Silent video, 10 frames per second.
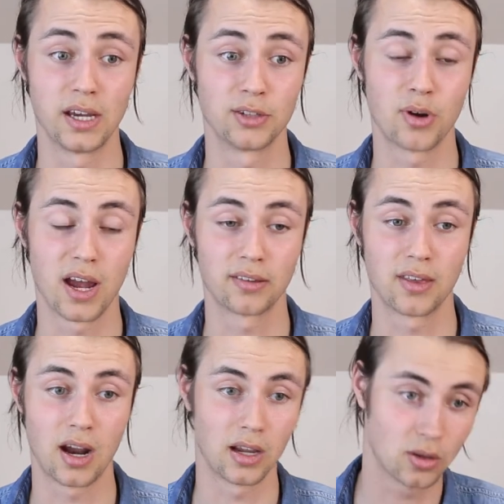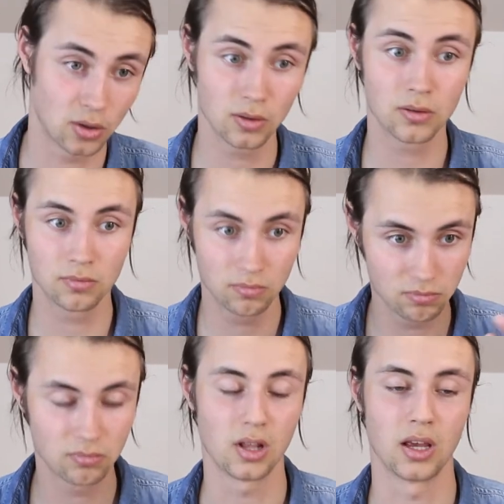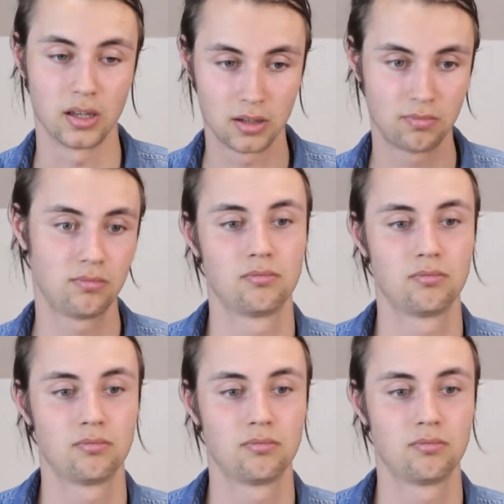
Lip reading: a track that I could, like,